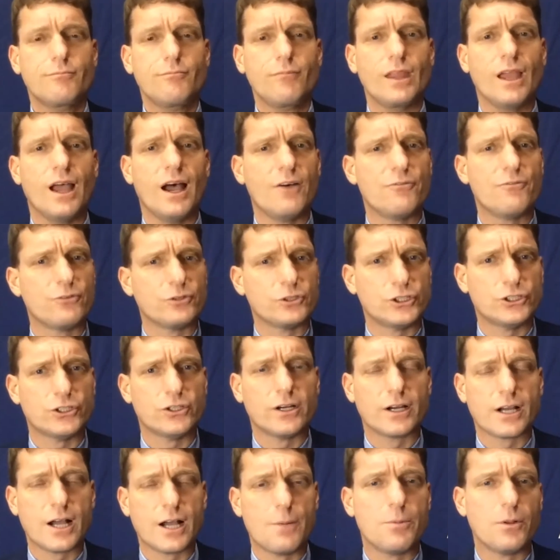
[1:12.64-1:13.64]
uh, for sure,
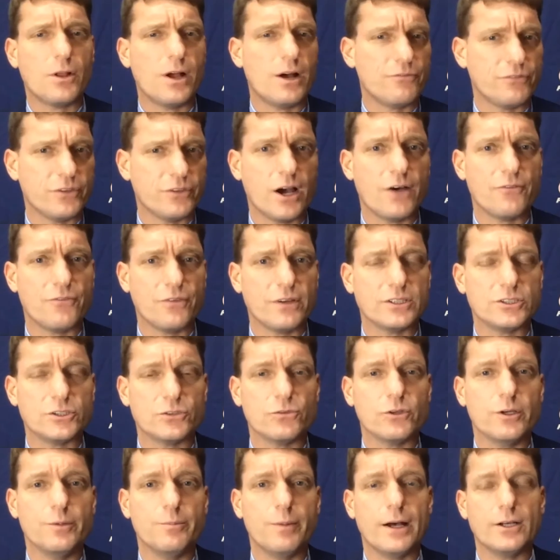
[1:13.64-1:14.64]
a couple off the
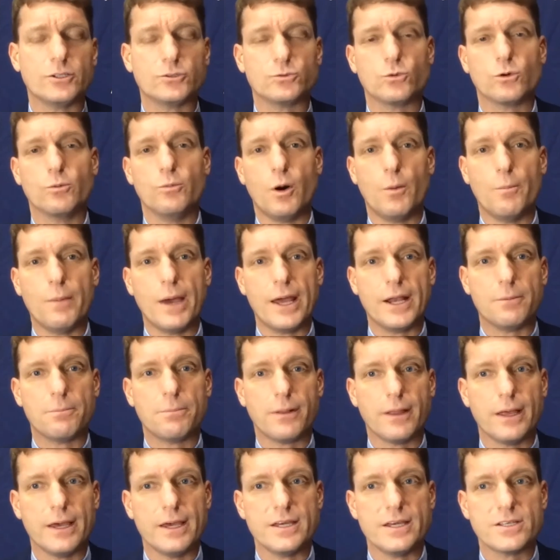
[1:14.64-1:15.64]
offensive rebounds were momentum
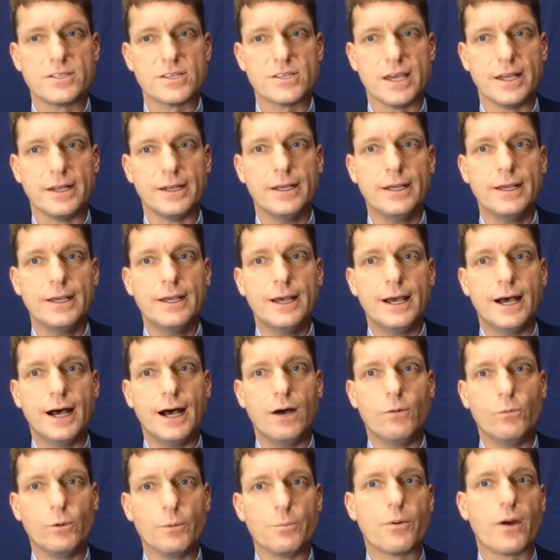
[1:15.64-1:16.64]
plays, and
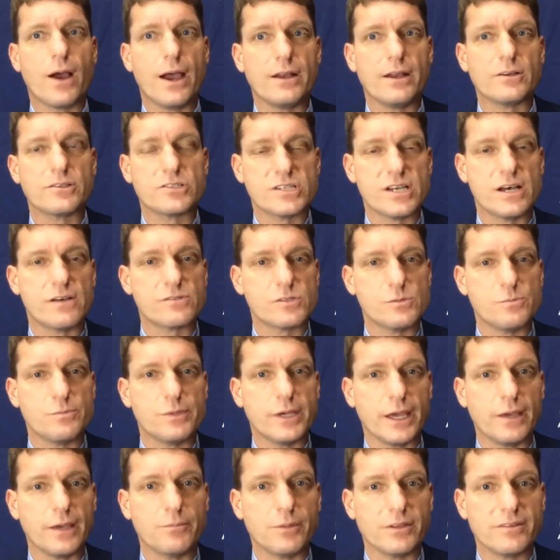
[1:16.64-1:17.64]
uh, we pride ourselves in
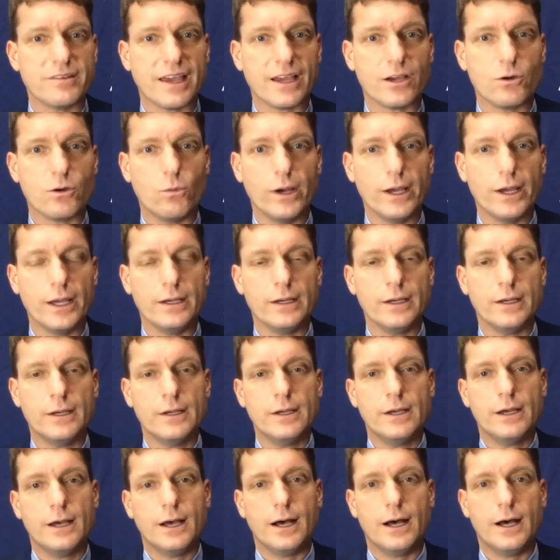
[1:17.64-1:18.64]
being able to take away
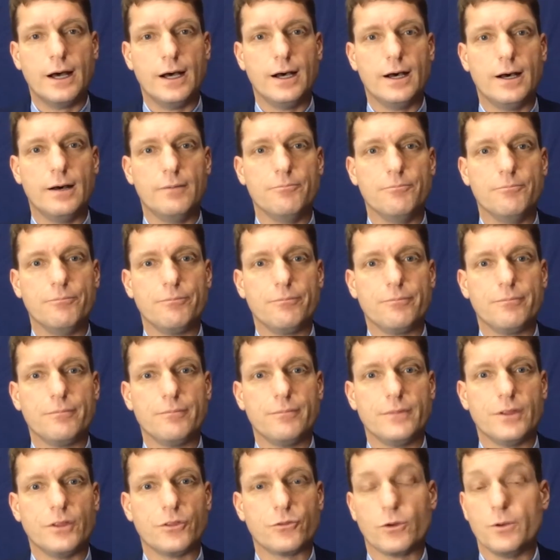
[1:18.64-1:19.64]
um,
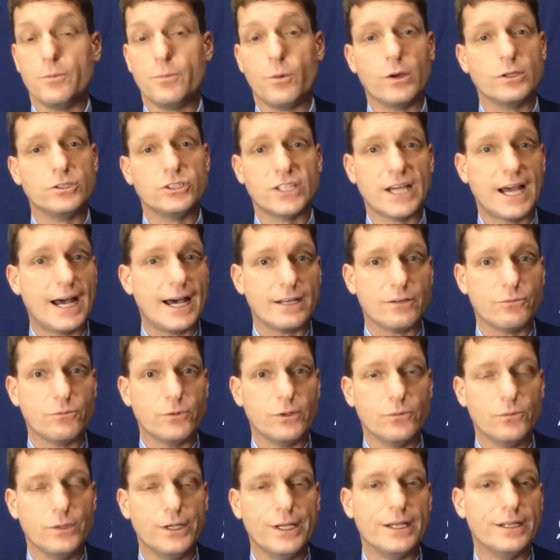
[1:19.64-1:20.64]
the three point shot, and
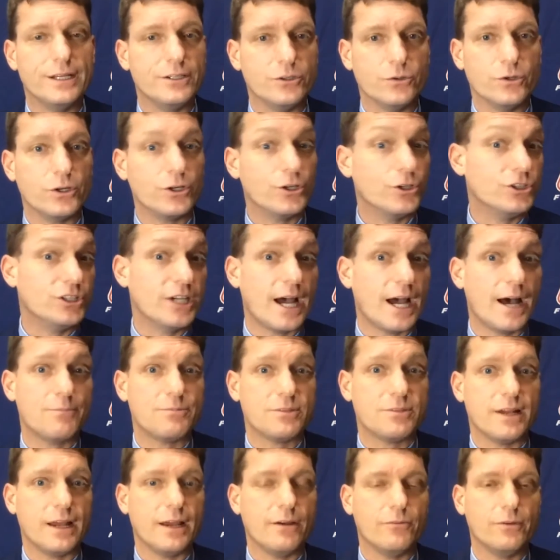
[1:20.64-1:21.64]
we didn't do a good job
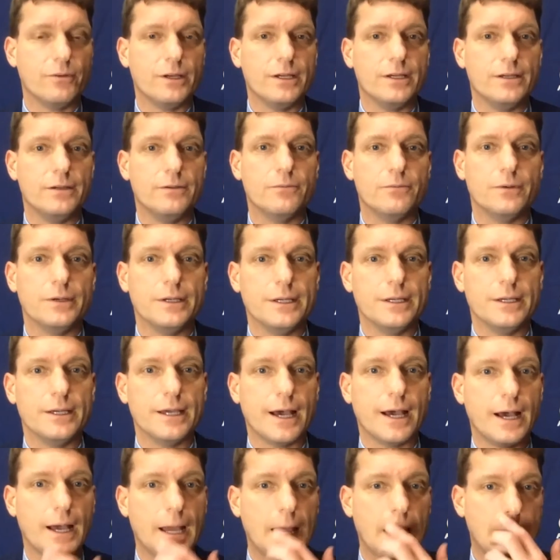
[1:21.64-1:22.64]
tonight. We we
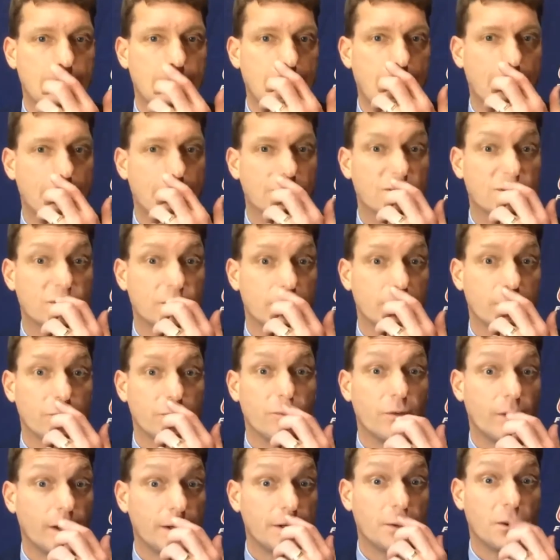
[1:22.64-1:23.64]
uh, had an opportunity.
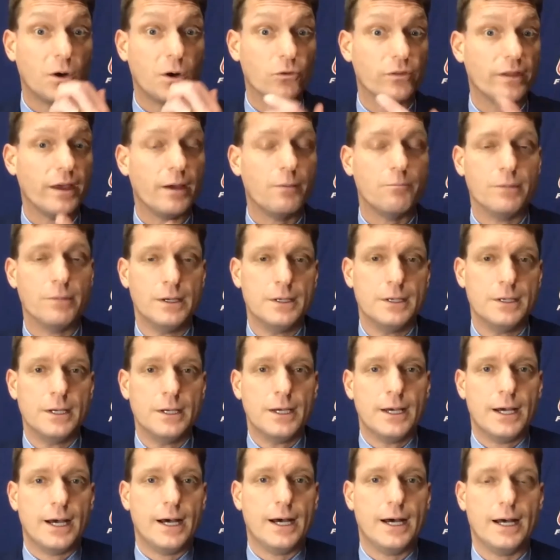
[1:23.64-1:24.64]
We wanted to hold them
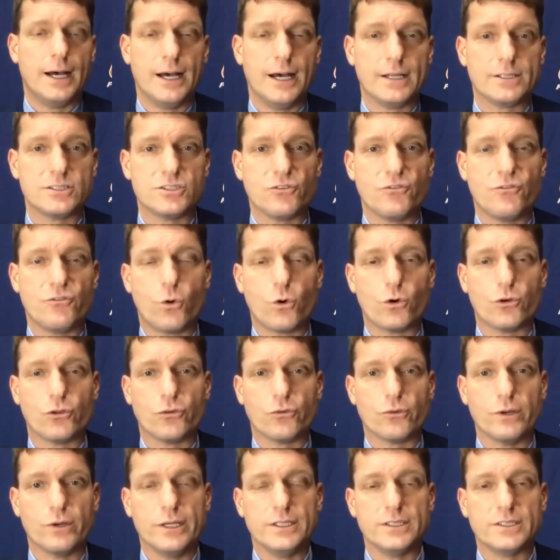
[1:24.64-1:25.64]
uh, to four
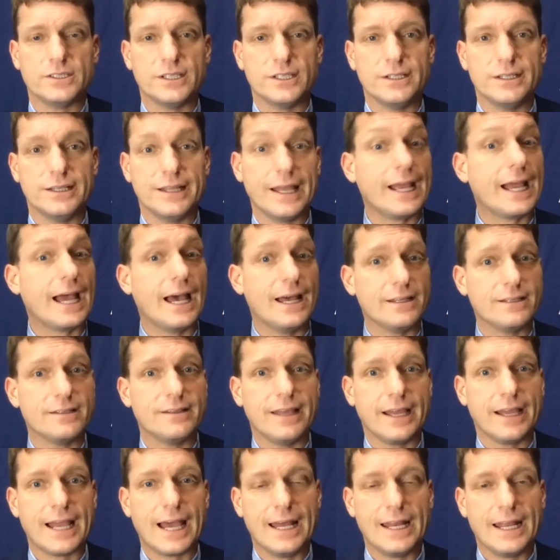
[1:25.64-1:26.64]
threes, and they got
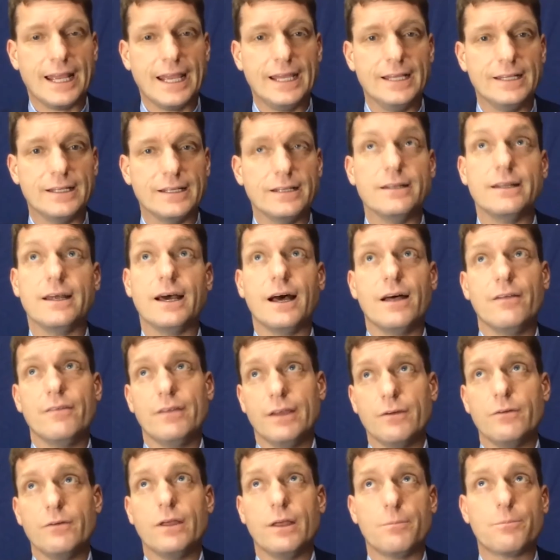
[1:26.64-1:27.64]
they got eight, and uh,
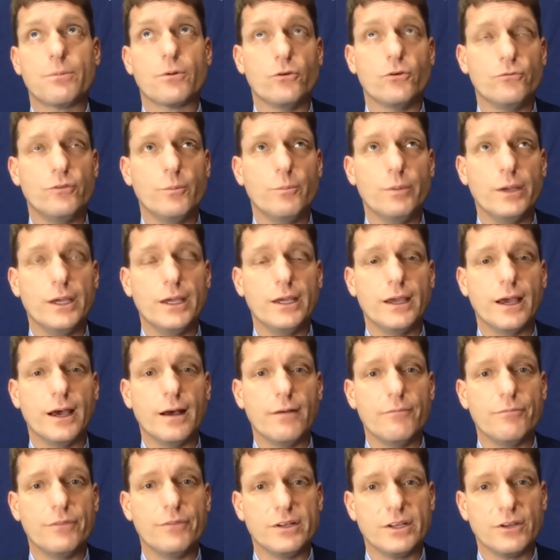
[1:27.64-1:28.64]
it, it, proved to be
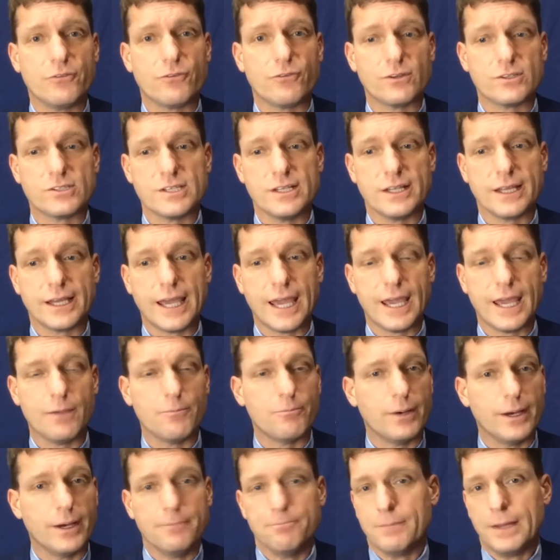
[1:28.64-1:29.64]
uh, the difference in the game.
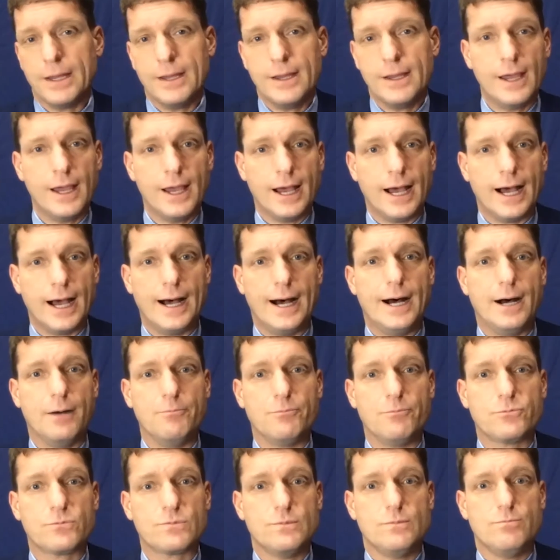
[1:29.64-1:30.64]
But uh,
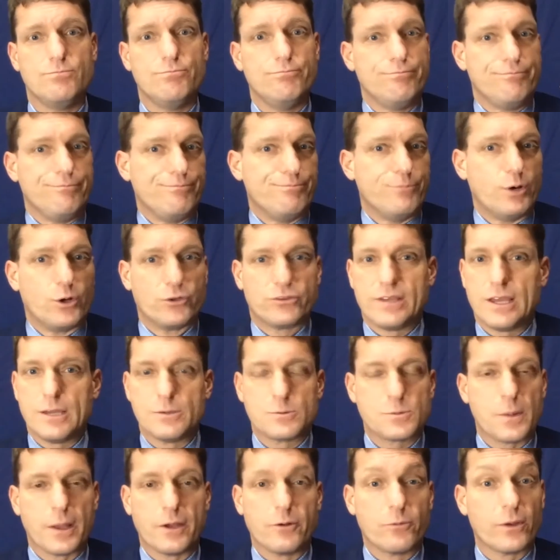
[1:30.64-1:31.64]
both
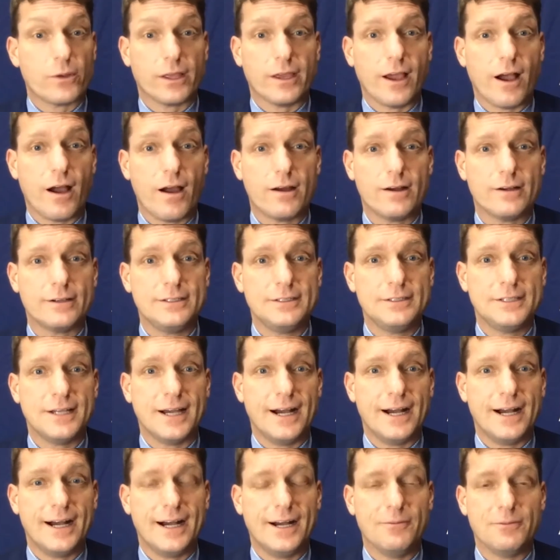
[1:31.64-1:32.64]
teams played really hard.
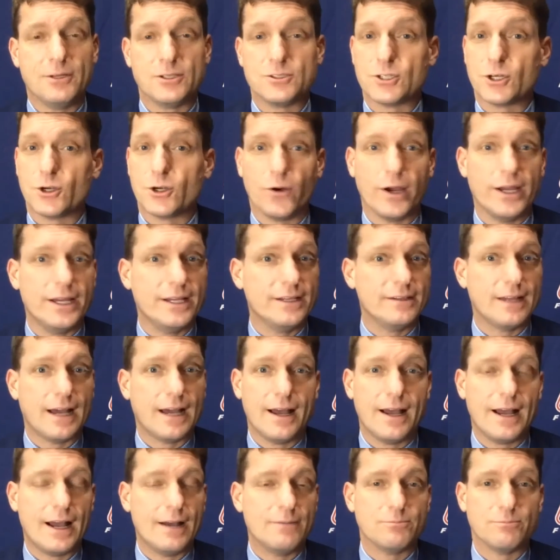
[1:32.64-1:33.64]
Uh, it's a great.
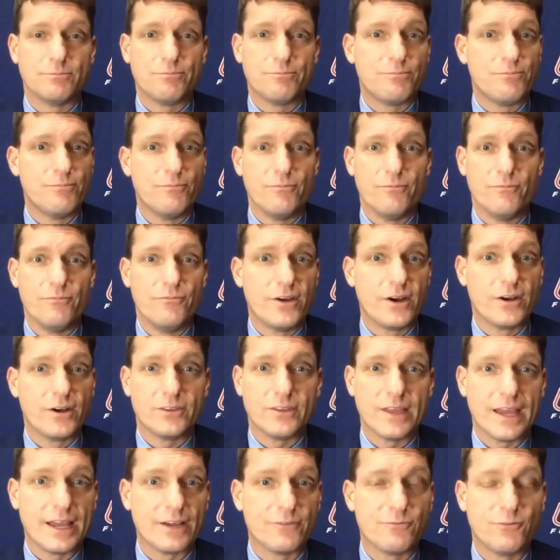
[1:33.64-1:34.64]
I'm very
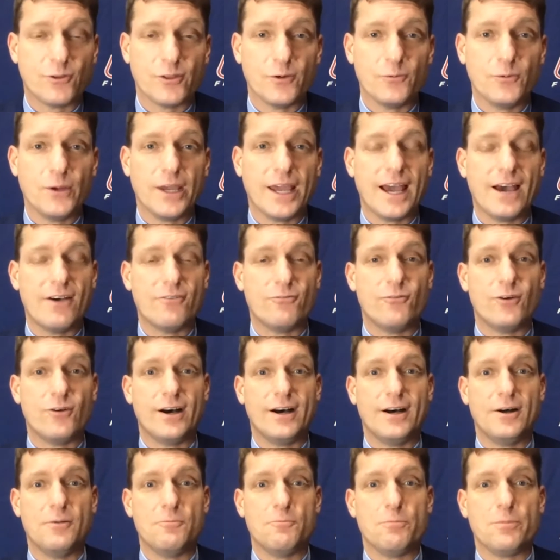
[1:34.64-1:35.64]
thankful that we have
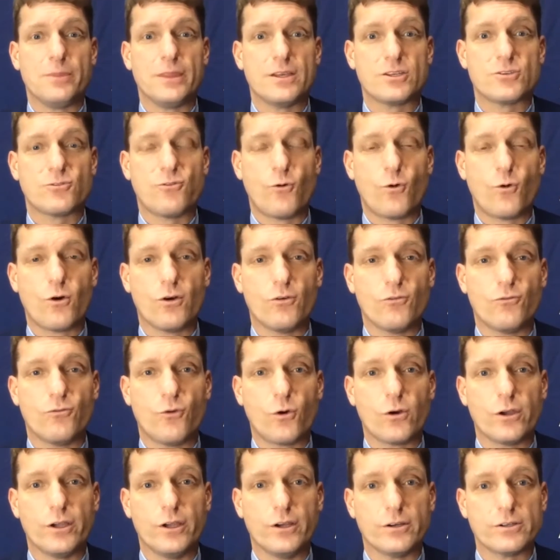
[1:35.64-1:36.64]
um, this four
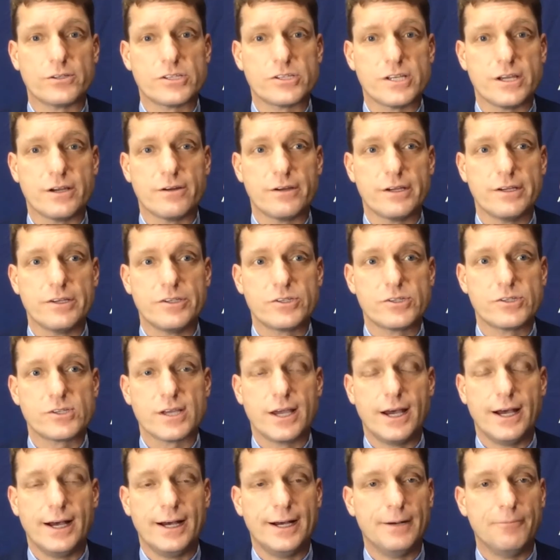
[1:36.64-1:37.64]
four year series.
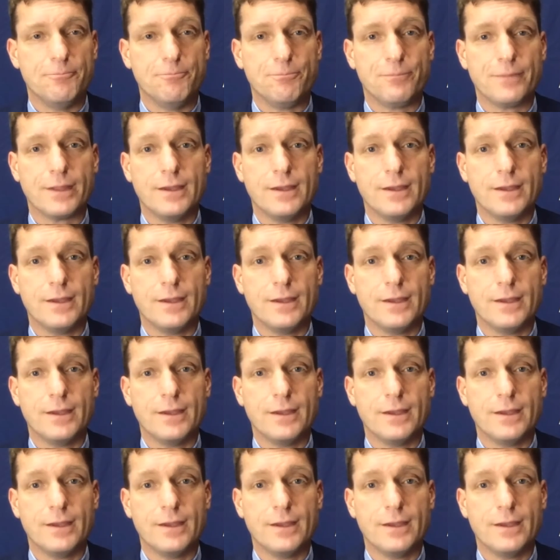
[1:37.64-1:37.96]
Um,